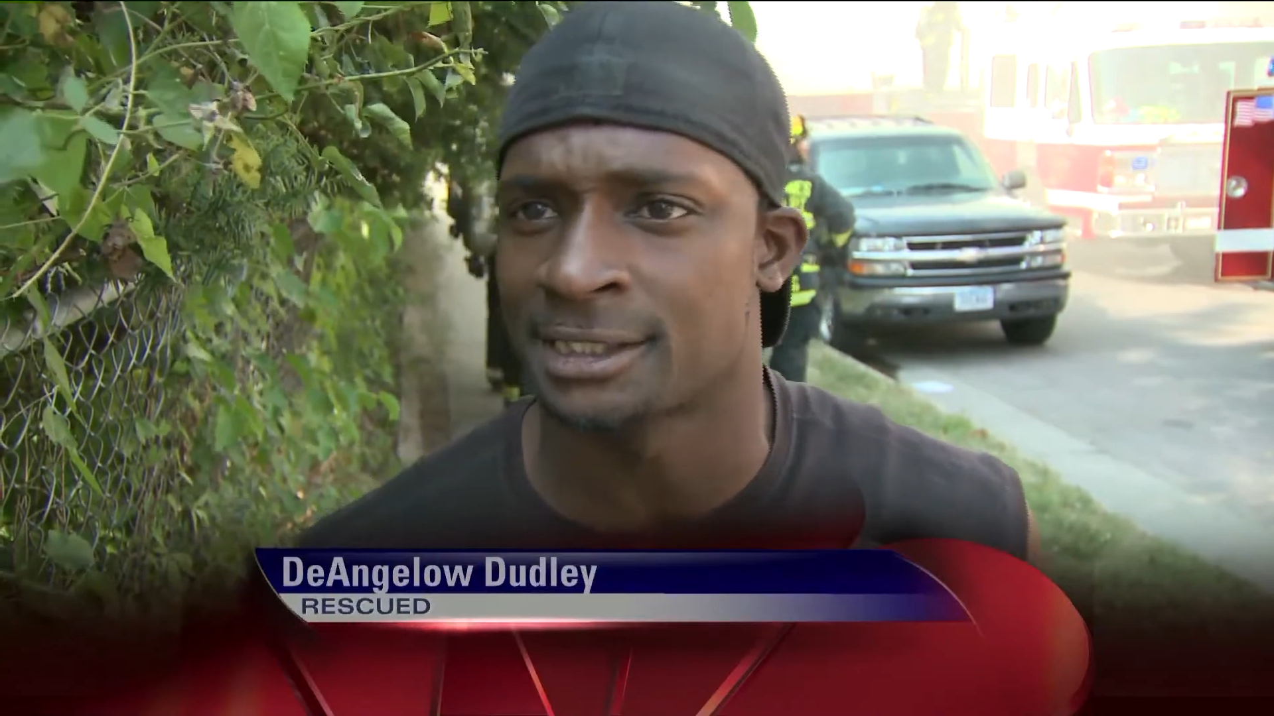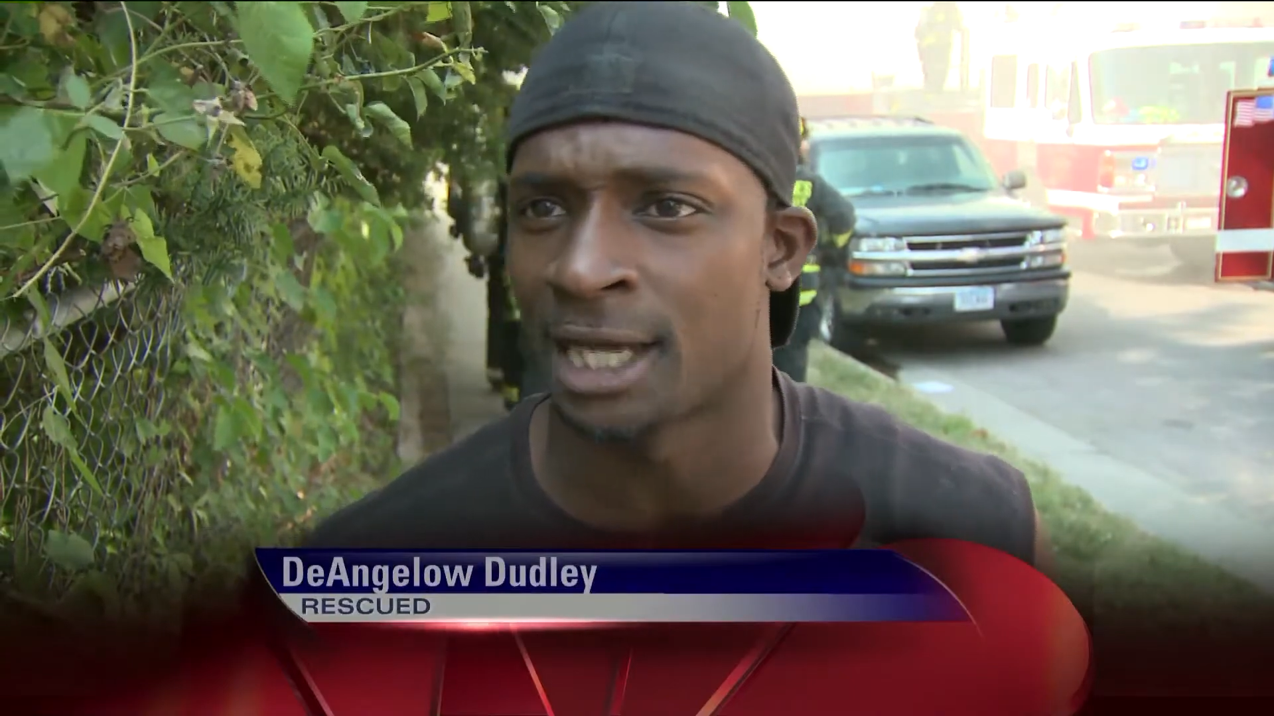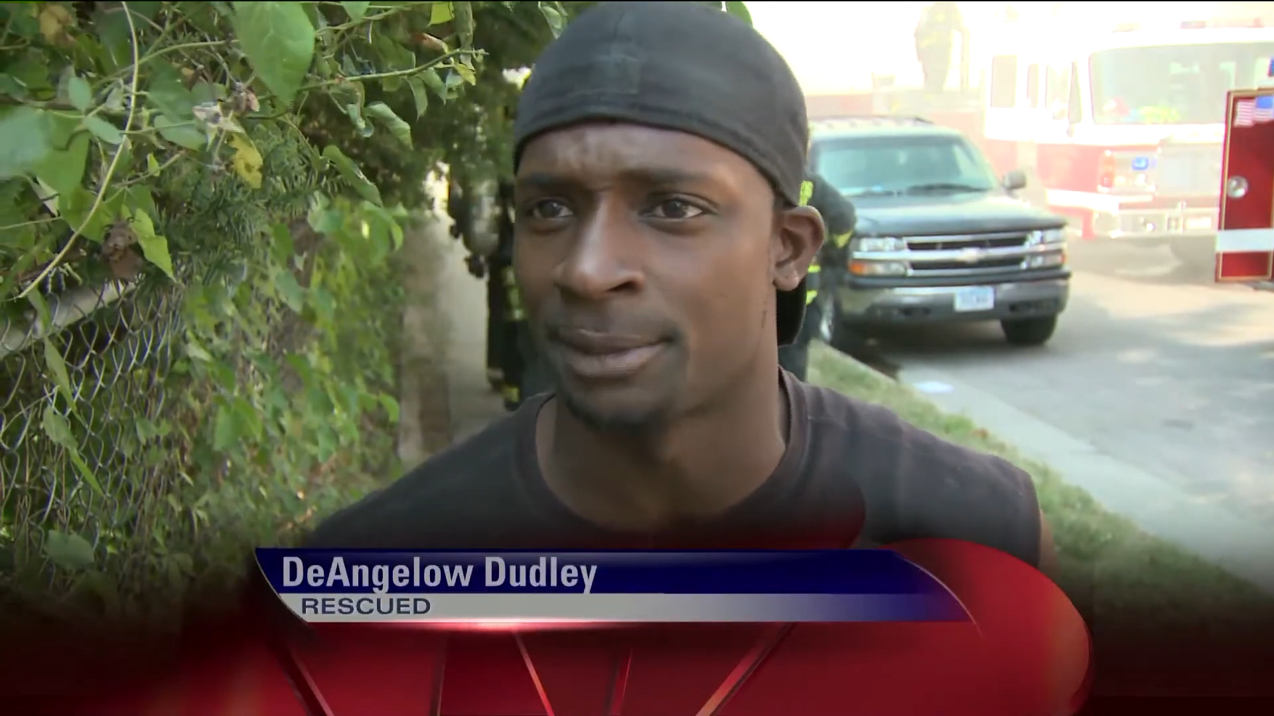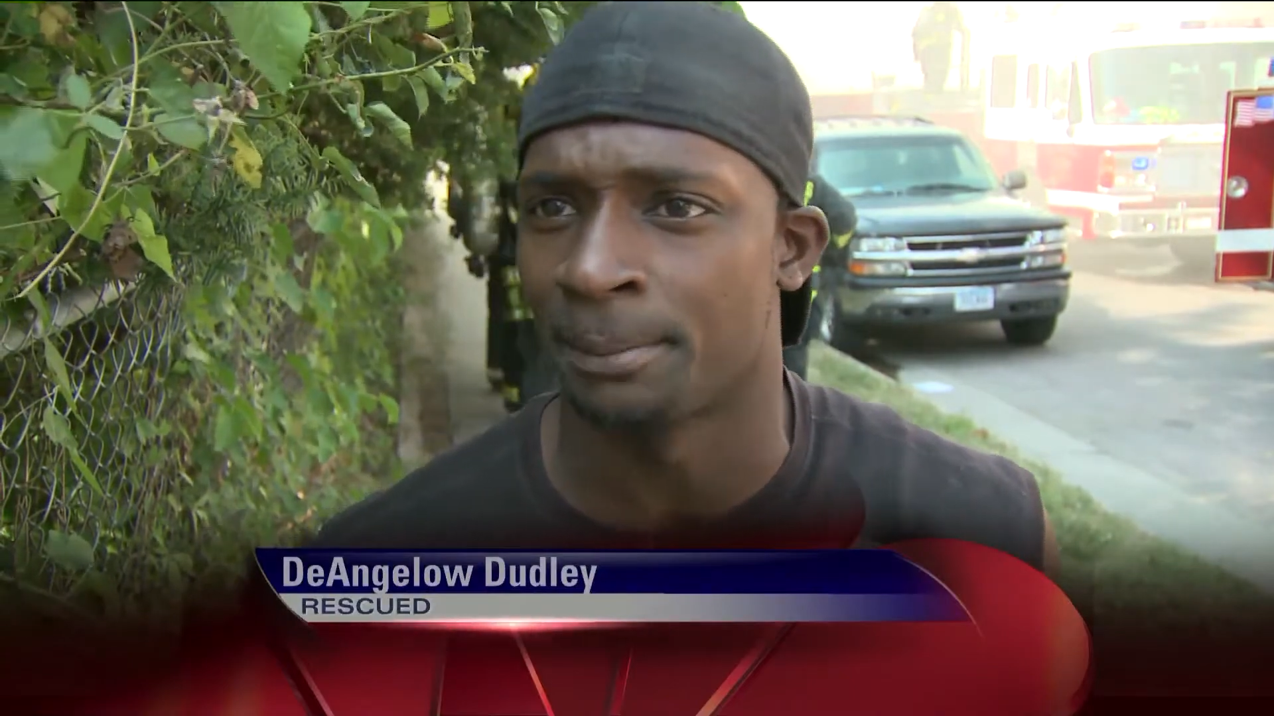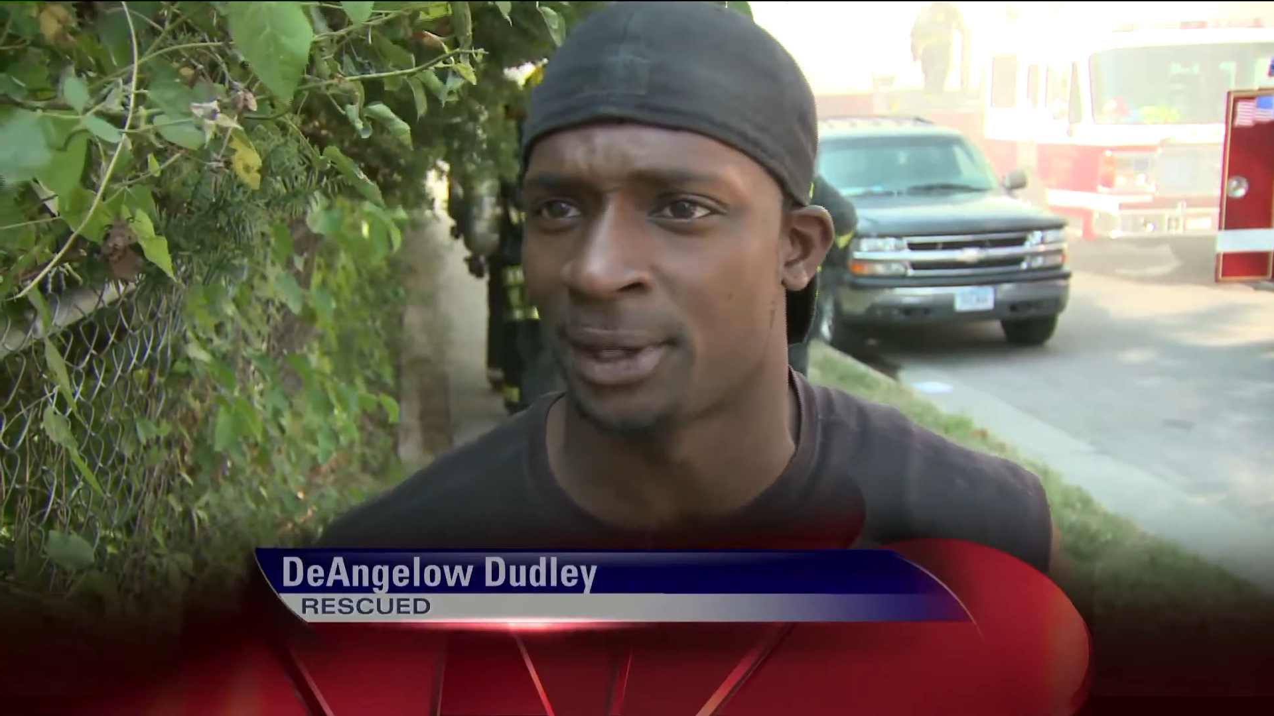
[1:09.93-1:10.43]

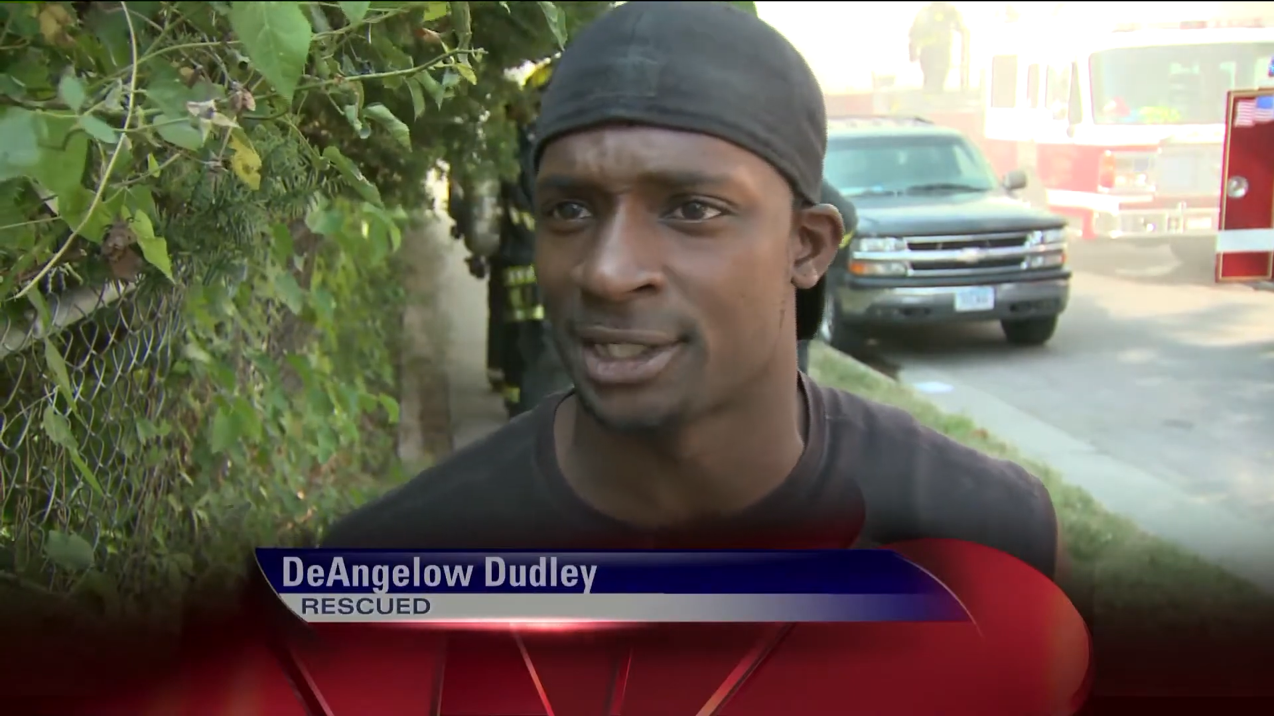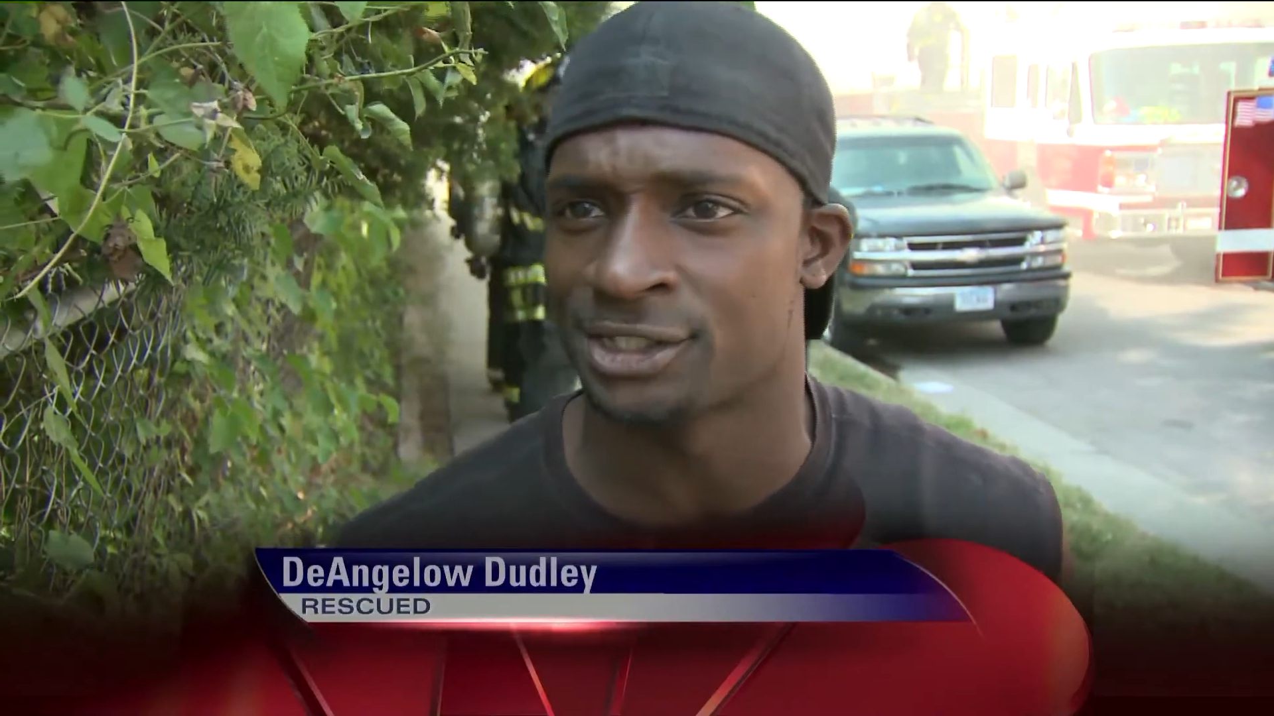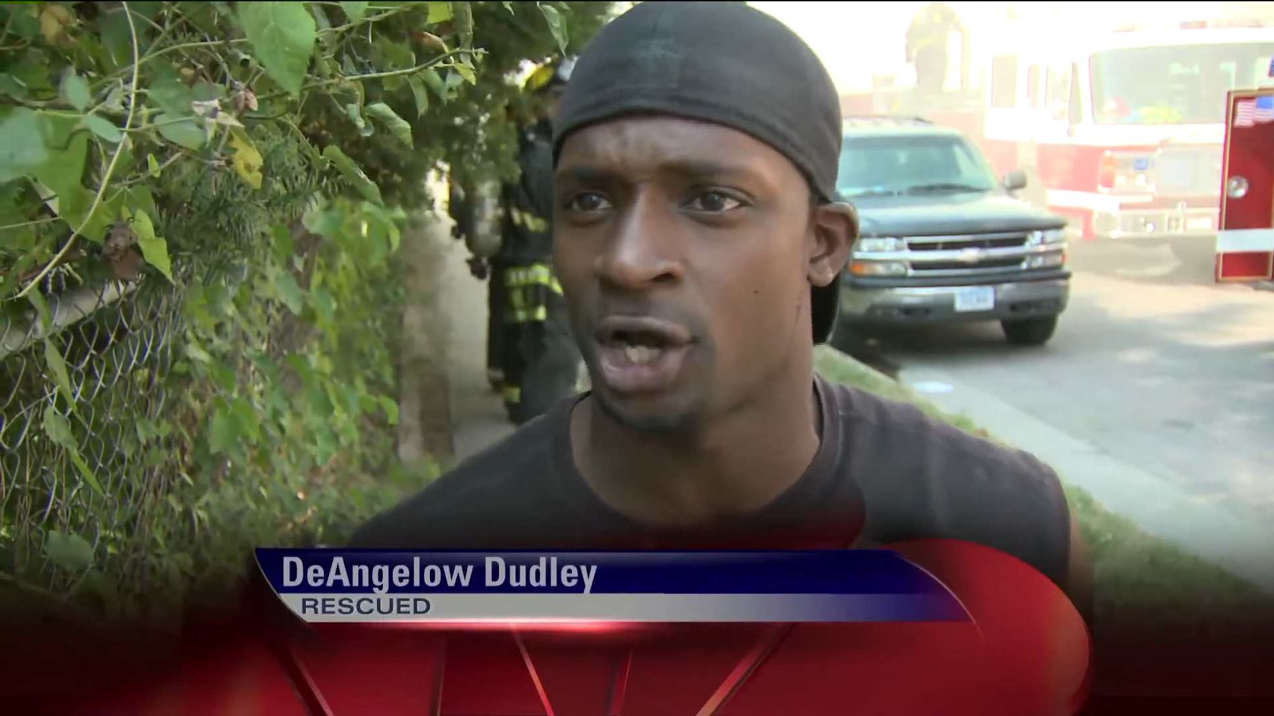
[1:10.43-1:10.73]
something and burning